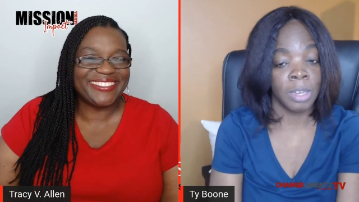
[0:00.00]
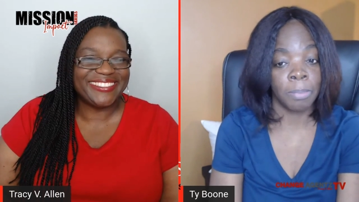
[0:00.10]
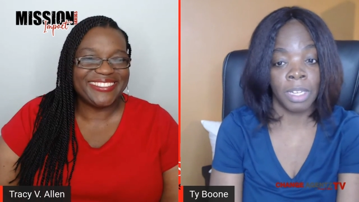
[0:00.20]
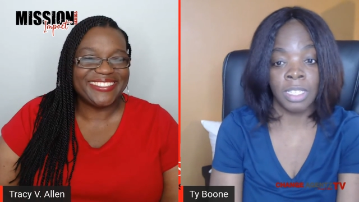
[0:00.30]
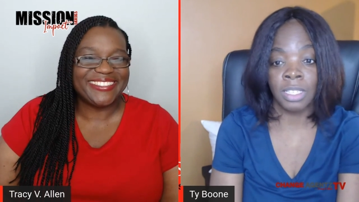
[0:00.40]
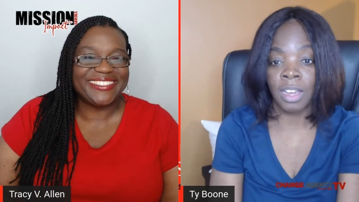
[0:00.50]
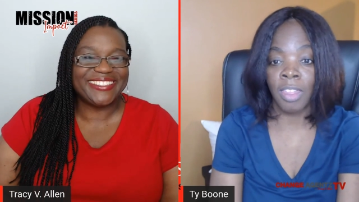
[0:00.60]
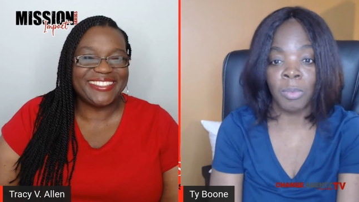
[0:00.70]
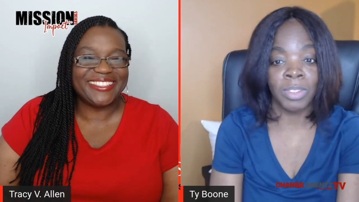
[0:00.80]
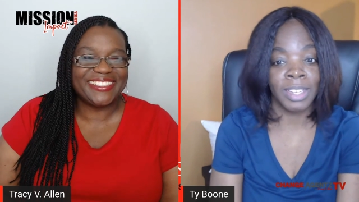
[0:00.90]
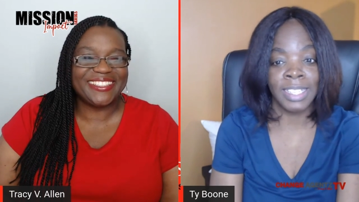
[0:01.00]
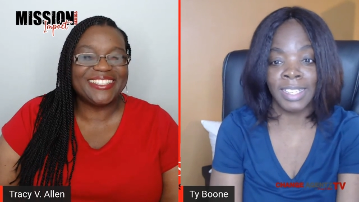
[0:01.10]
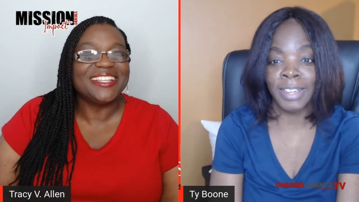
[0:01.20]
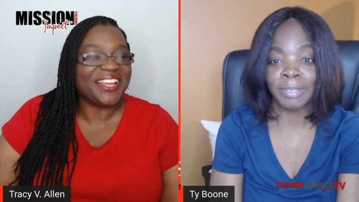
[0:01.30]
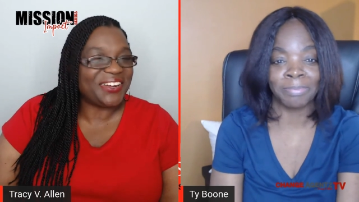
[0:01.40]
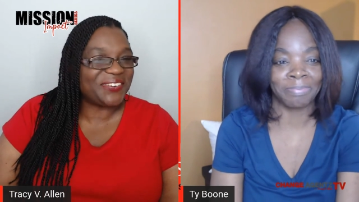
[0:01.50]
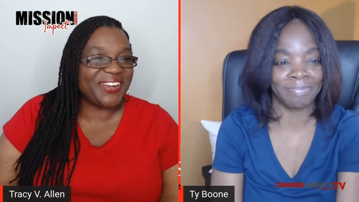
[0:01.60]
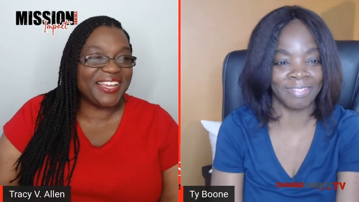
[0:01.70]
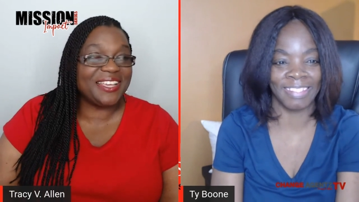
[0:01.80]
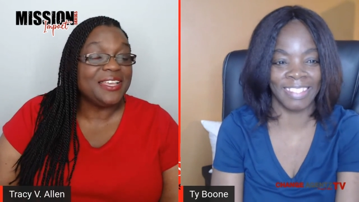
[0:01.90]
Speaker 1: plus another one, that's it. All
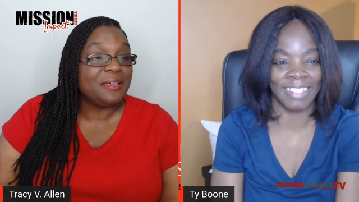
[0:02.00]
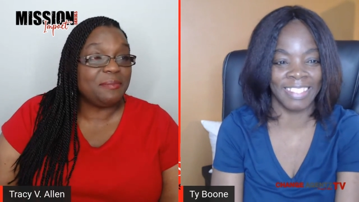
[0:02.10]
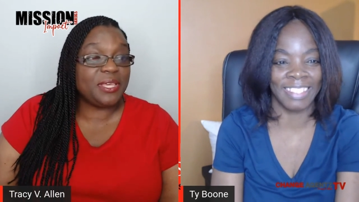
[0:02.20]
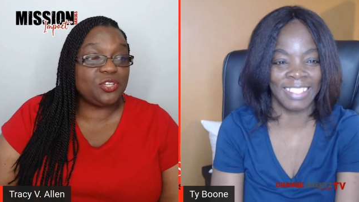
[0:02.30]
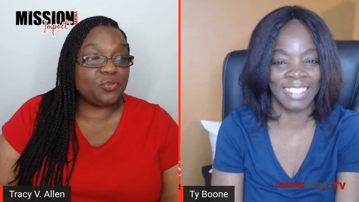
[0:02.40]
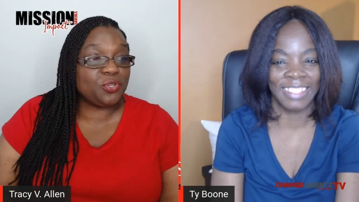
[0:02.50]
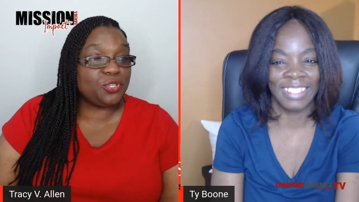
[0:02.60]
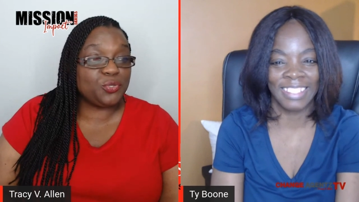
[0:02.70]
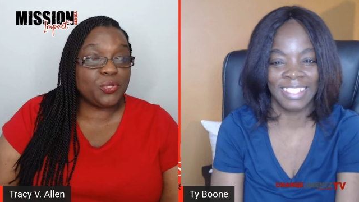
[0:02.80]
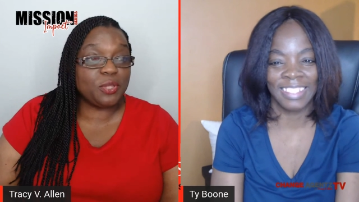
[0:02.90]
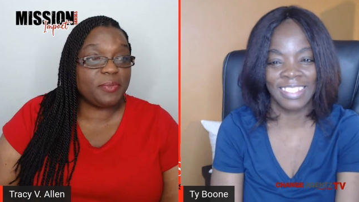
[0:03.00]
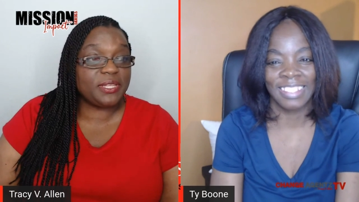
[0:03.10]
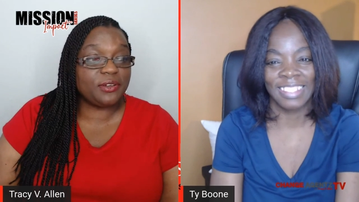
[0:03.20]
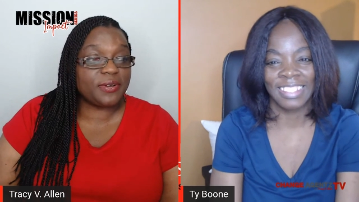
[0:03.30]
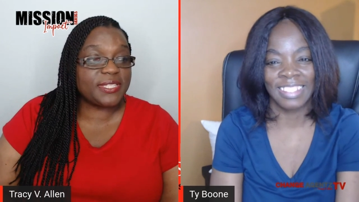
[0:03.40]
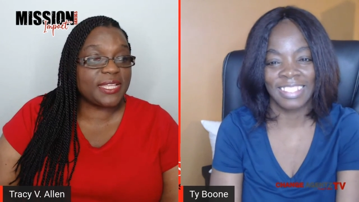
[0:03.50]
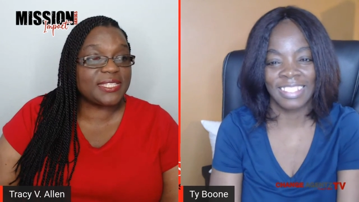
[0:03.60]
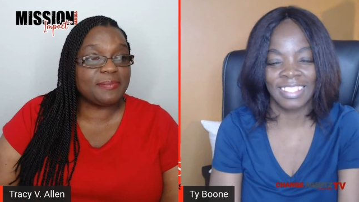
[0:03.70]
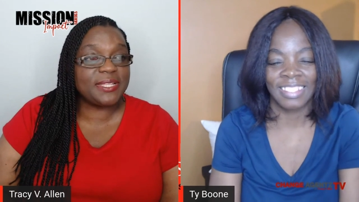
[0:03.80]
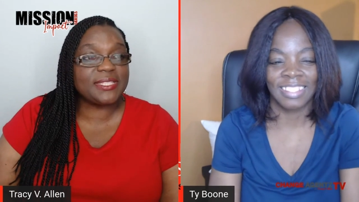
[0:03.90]
Speaker 2: right. Make sure you're doing your mid-year
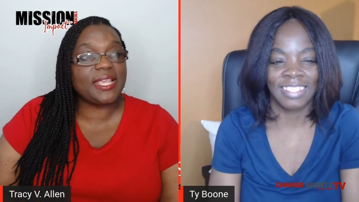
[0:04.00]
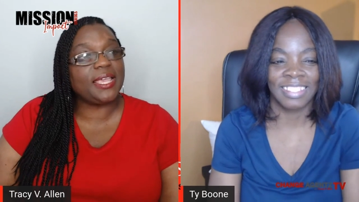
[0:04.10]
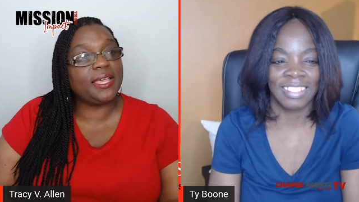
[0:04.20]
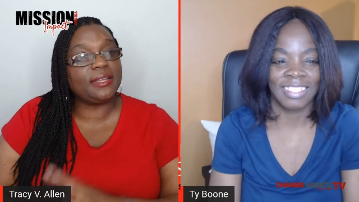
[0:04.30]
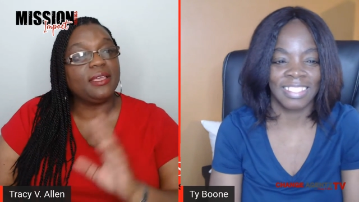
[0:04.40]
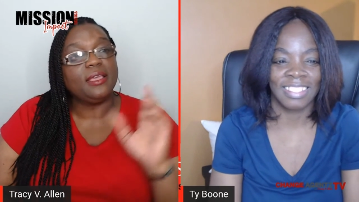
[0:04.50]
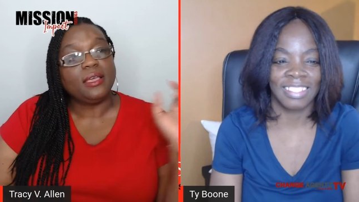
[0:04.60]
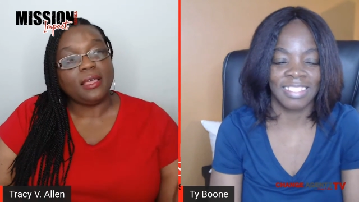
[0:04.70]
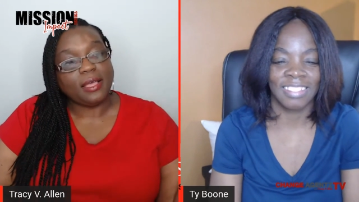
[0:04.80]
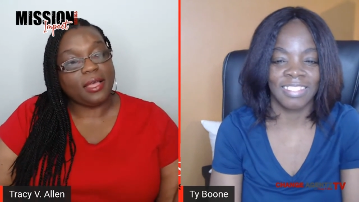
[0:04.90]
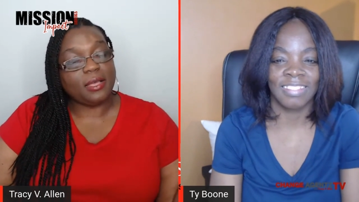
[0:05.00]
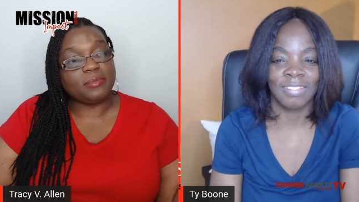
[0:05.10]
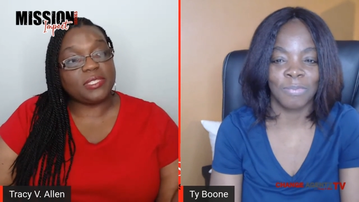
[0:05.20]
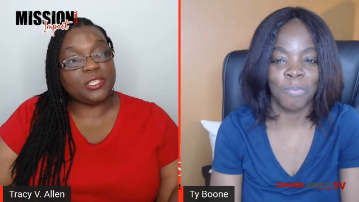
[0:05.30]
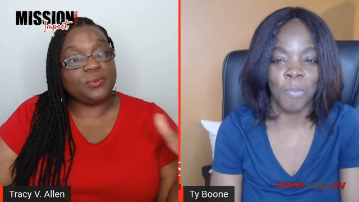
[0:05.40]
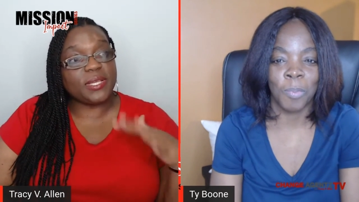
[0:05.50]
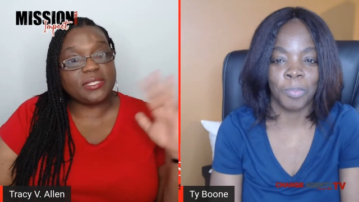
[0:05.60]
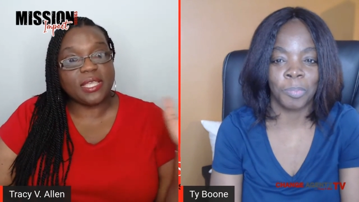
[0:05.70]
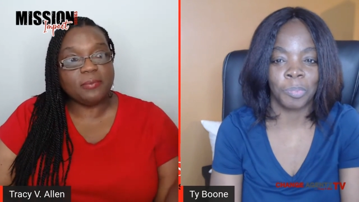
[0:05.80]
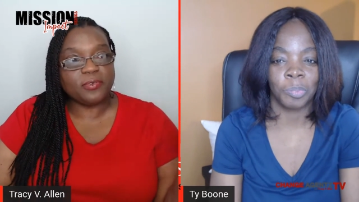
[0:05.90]
assessments, and see you
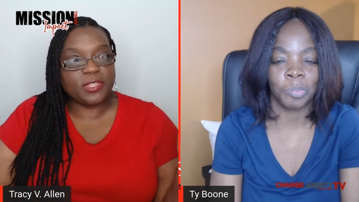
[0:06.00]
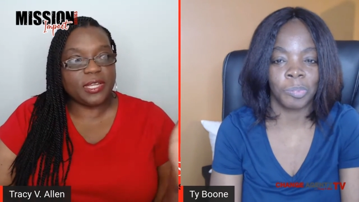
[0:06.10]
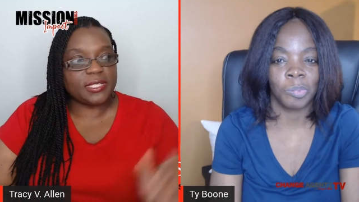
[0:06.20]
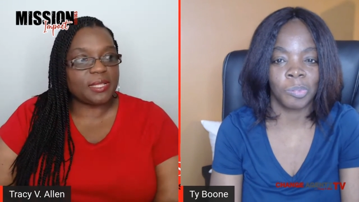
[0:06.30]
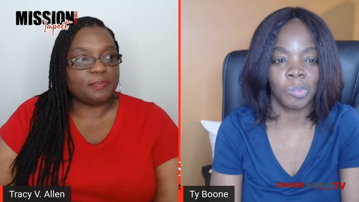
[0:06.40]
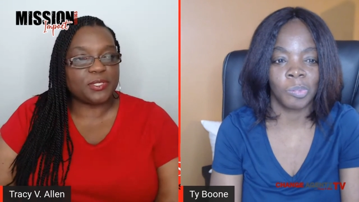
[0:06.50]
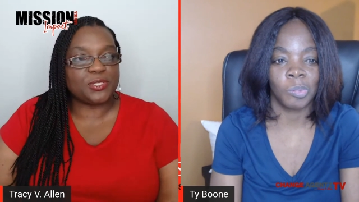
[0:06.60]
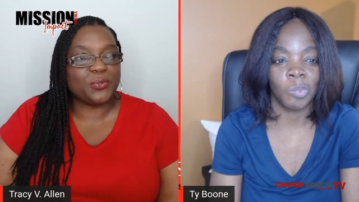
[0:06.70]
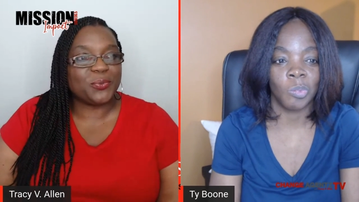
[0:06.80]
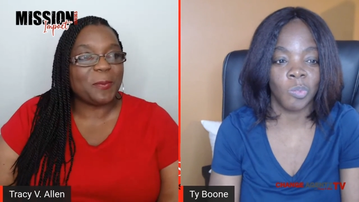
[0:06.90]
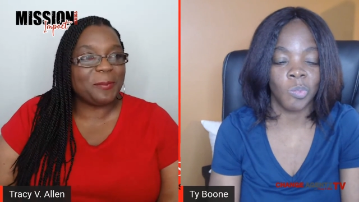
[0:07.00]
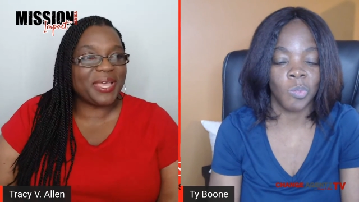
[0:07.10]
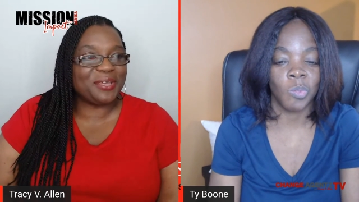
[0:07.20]
next time for the next episode. Bye,